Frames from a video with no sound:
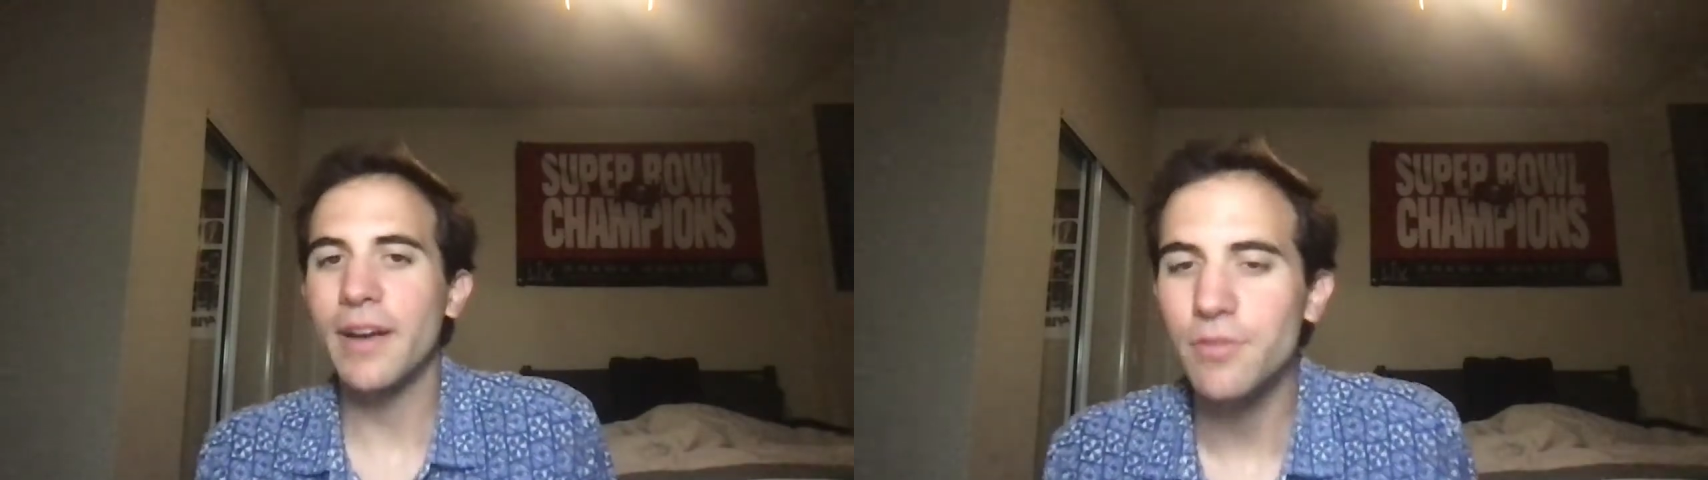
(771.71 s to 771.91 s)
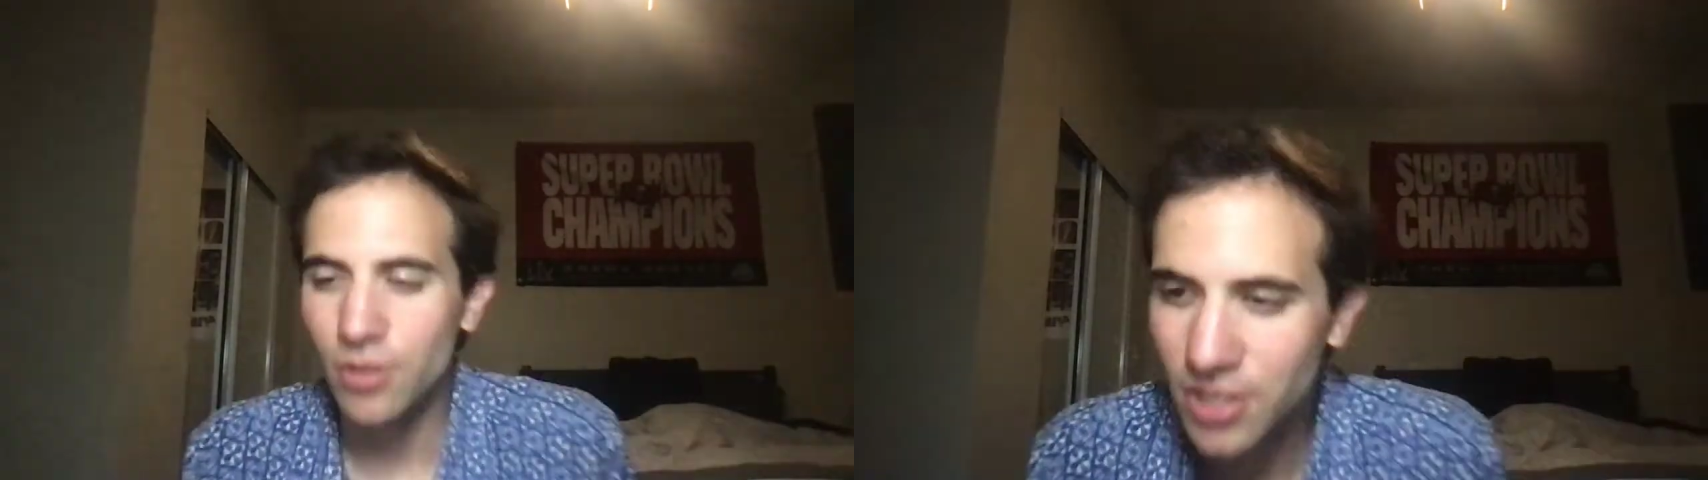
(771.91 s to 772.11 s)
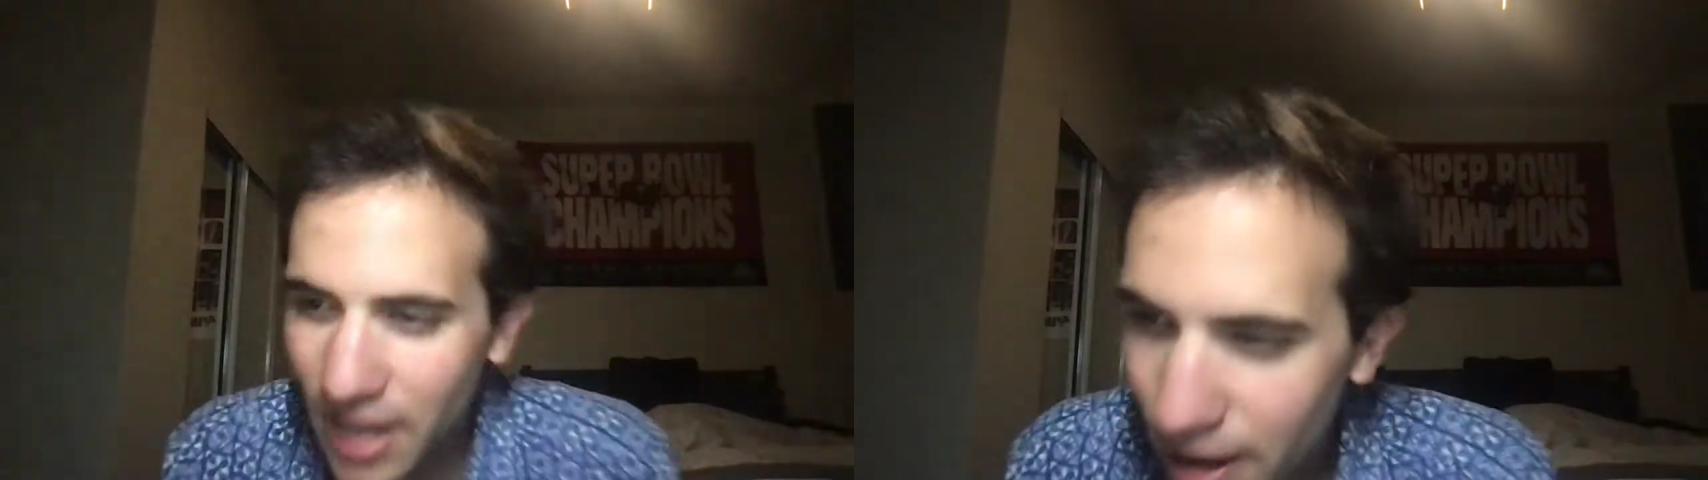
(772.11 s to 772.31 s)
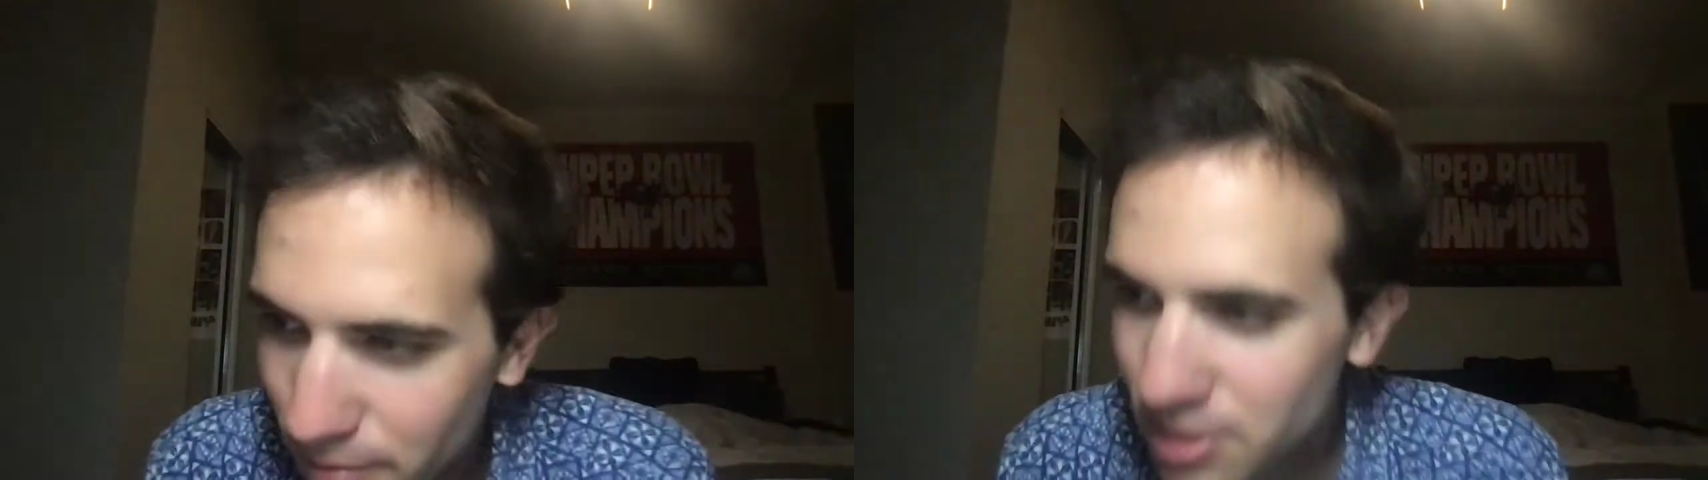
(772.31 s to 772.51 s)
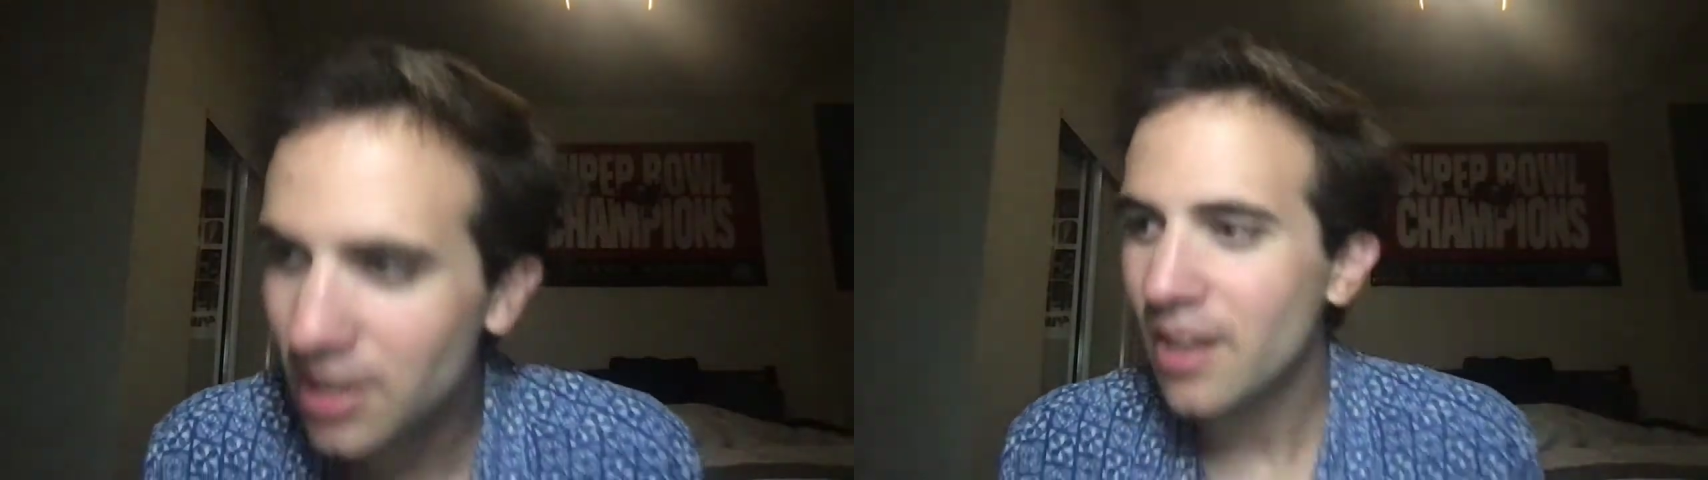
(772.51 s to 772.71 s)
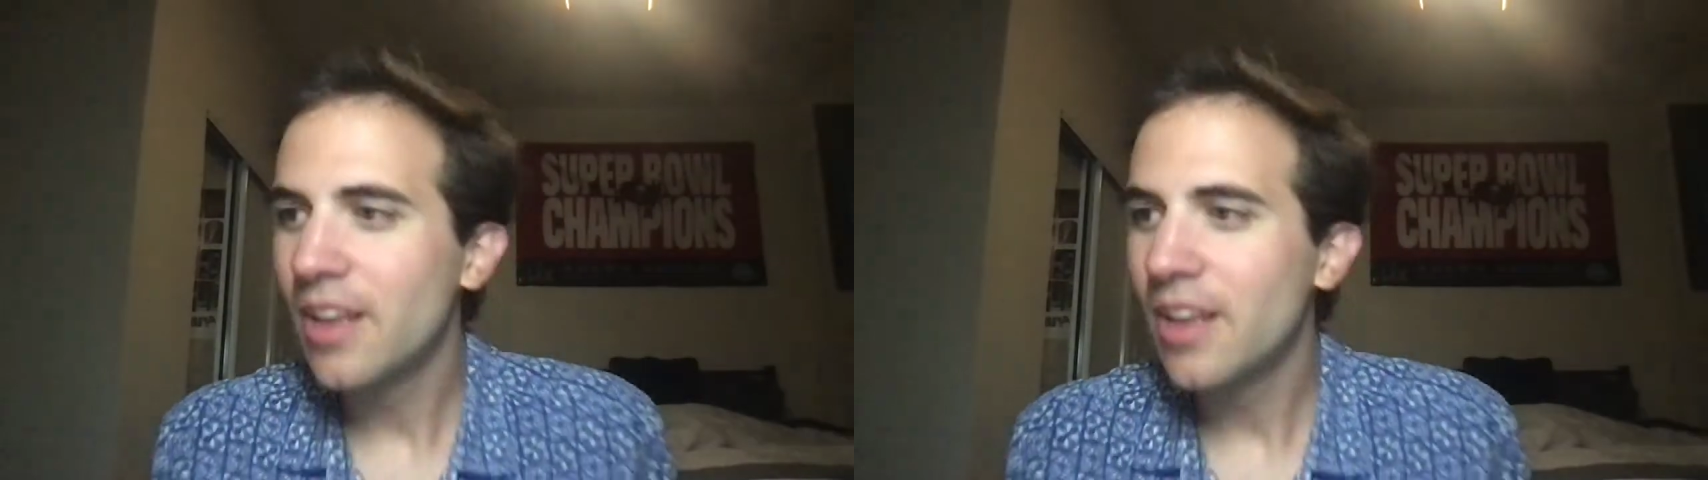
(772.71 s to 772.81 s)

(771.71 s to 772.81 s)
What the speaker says: after exams,